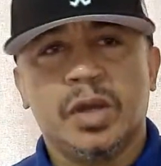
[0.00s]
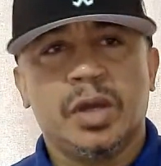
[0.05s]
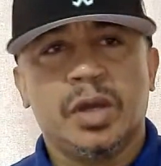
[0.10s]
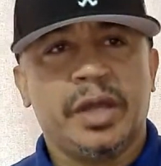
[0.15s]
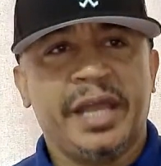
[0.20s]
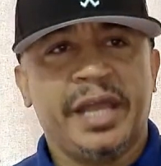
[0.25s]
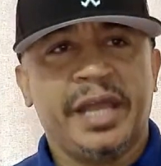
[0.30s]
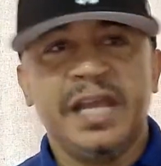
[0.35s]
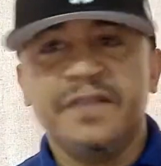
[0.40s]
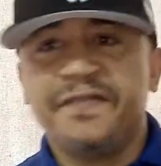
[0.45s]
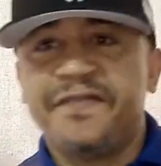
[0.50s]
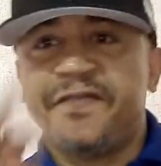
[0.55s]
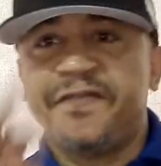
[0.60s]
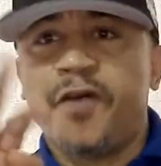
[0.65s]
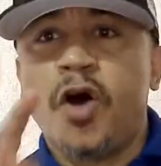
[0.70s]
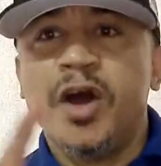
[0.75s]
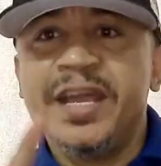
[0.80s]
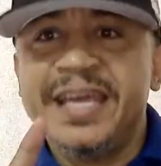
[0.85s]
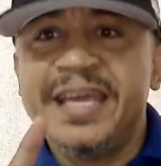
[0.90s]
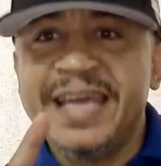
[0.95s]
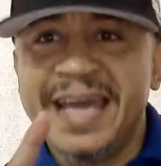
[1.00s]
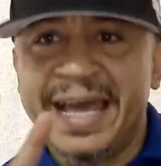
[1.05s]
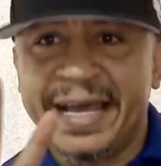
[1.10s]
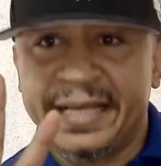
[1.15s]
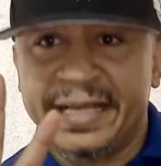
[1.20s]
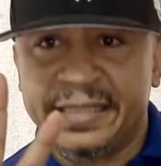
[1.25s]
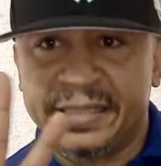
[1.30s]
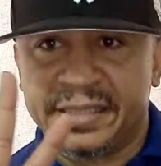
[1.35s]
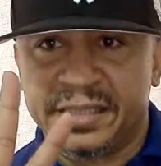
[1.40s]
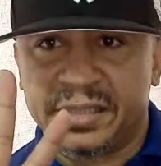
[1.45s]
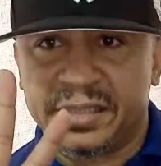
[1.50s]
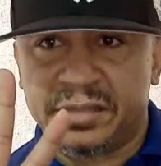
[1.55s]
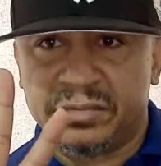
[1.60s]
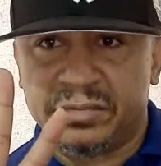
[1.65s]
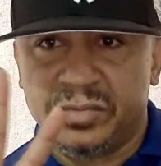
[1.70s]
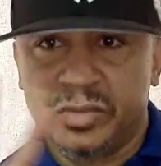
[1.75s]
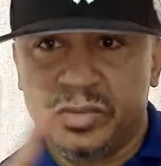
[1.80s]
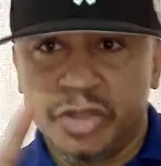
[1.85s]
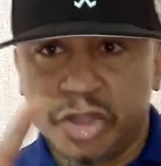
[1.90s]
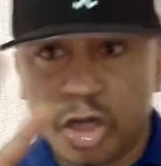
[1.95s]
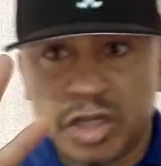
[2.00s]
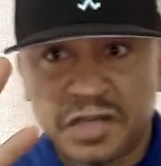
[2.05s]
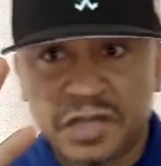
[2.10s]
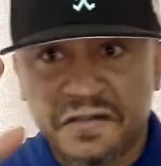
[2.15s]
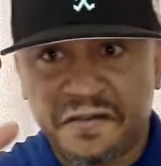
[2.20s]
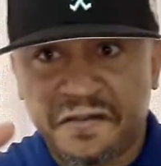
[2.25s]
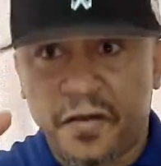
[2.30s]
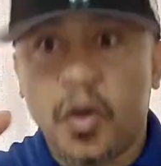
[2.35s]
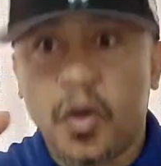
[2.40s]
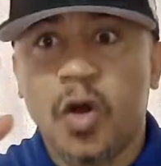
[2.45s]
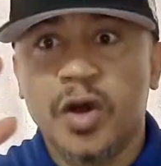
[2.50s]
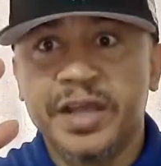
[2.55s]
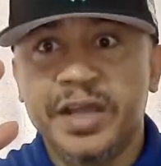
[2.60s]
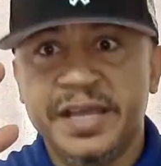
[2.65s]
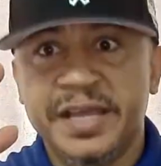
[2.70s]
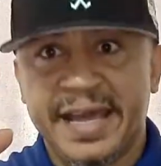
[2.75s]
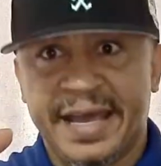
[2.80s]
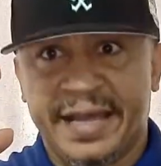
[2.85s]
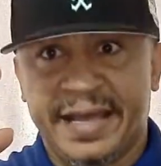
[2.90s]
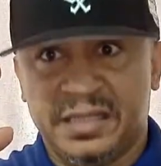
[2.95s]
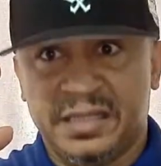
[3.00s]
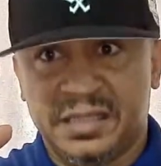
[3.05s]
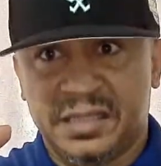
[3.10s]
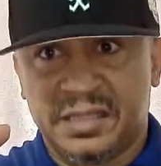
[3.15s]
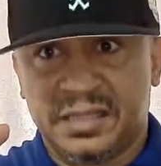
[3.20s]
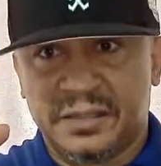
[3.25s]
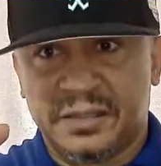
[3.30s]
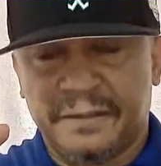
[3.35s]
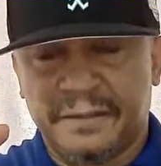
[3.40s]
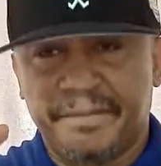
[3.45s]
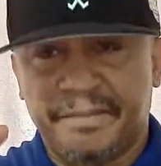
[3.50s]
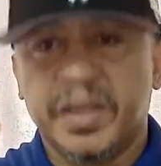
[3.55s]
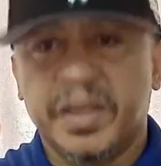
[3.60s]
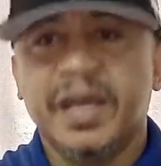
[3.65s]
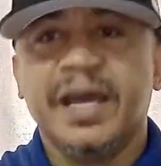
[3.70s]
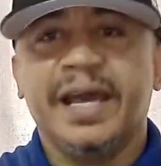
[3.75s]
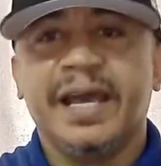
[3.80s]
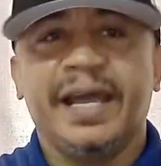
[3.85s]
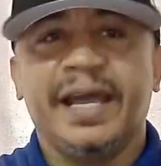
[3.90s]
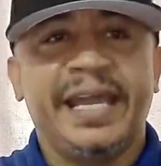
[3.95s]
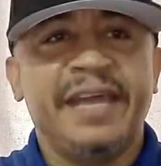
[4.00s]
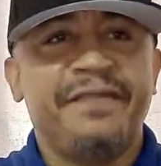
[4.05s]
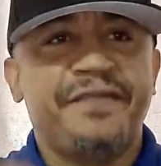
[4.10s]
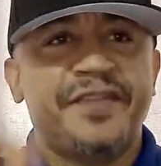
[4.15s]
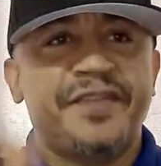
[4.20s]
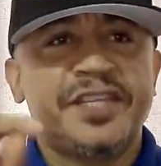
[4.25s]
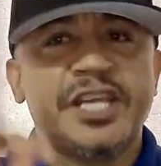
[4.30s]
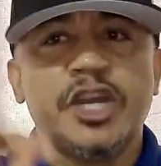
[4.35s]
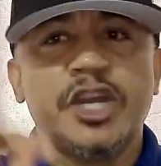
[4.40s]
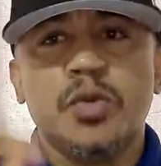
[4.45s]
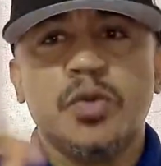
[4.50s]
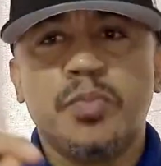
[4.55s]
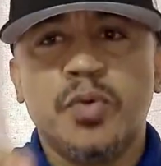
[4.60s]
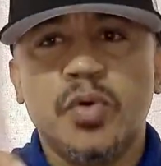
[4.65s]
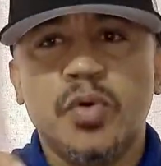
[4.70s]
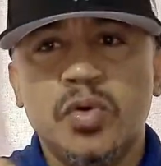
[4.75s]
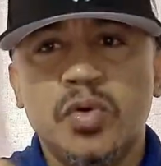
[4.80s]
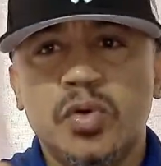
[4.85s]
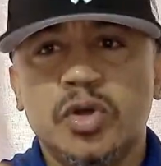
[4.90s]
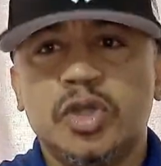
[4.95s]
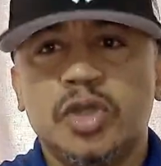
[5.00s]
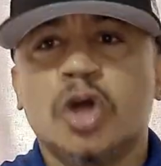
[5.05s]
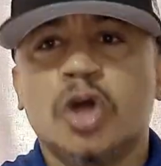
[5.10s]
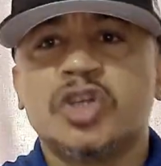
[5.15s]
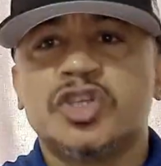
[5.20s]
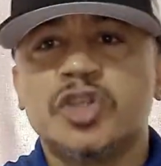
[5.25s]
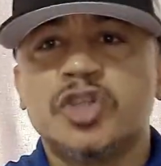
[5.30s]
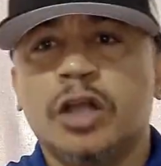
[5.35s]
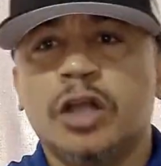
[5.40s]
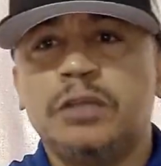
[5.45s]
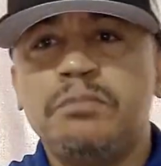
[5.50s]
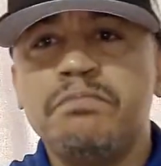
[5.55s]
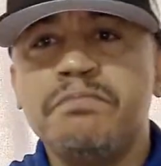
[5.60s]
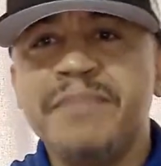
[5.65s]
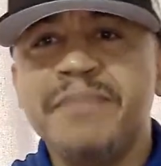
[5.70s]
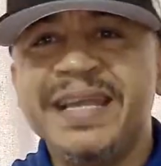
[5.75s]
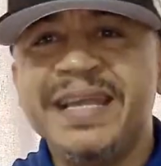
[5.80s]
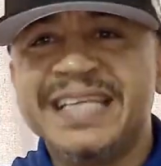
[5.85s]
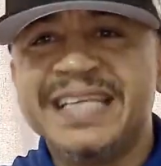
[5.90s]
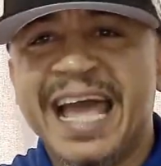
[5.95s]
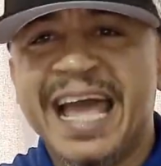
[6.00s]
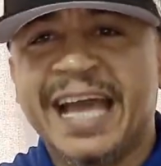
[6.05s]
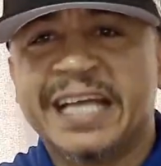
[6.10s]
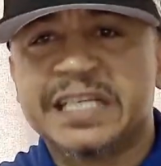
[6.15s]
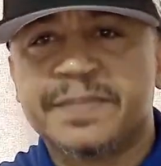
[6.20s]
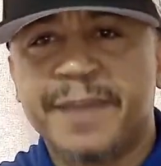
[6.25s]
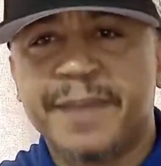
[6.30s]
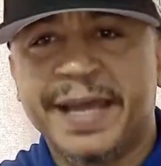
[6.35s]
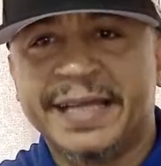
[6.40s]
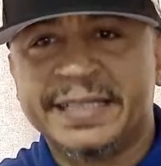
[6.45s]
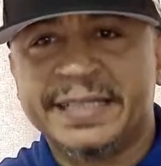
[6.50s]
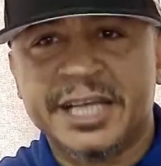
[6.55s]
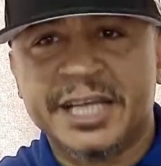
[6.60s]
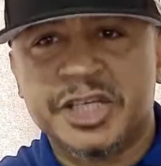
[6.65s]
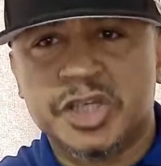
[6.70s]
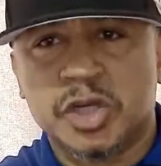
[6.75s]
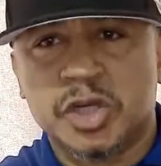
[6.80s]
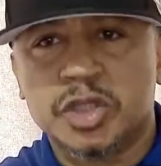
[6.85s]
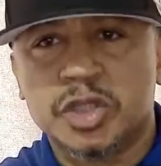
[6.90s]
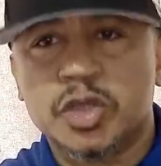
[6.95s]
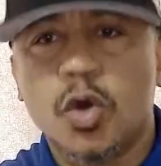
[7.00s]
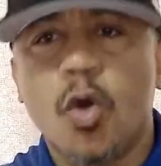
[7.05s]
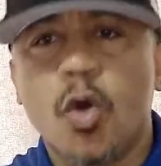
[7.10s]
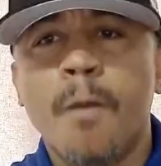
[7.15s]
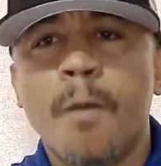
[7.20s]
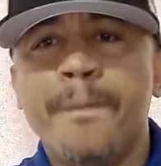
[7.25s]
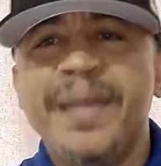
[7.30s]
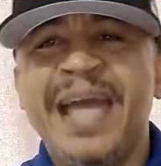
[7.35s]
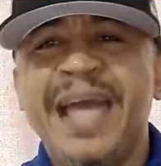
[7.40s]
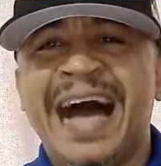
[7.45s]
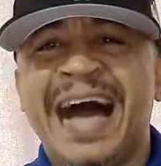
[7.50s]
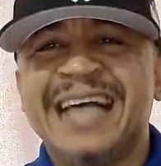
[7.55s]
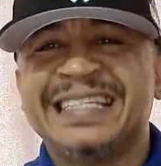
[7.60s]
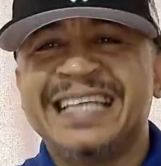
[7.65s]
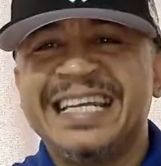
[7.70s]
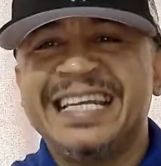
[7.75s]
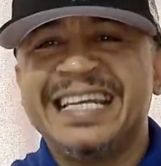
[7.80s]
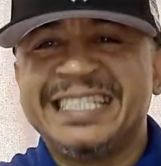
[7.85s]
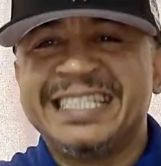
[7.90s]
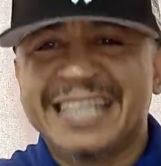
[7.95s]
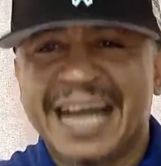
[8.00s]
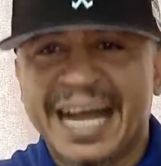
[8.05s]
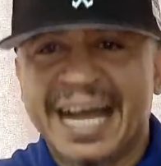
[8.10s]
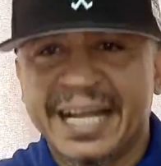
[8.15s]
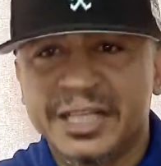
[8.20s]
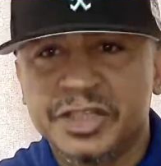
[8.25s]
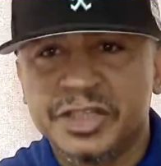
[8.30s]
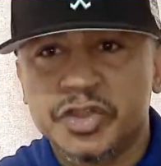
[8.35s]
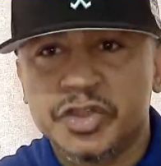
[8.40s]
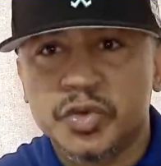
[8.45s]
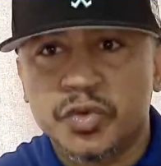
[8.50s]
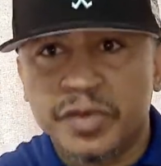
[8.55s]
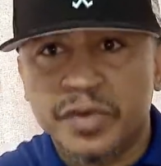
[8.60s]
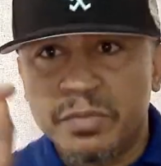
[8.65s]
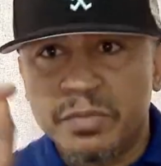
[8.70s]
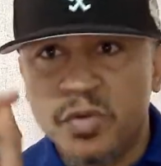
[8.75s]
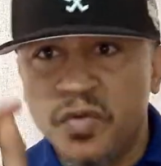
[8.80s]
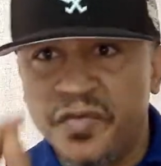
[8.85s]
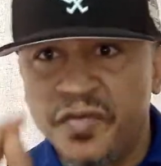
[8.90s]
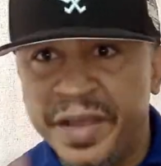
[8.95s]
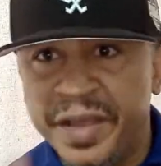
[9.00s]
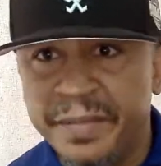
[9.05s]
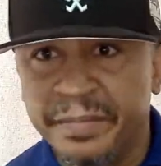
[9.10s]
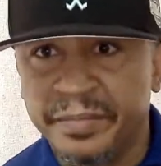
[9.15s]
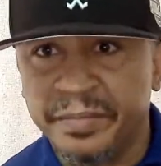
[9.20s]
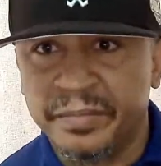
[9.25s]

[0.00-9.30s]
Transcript: In 4 years, just 4 years, if Tinubu does not meet expectations, Obi has a chance to remove him.